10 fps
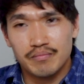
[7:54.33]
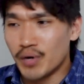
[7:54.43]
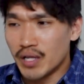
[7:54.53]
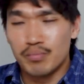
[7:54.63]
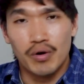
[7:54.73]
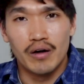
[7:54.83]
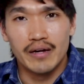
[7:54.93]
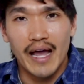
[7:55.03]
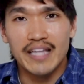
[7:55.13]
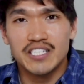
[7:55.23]
by the
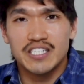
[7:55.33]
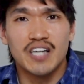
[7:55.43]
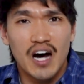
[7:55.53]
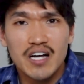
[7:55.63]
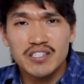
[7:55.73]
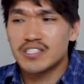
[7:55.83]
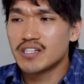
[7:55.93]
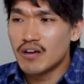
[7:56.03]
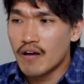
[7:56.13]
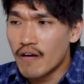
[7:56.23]
pot and starts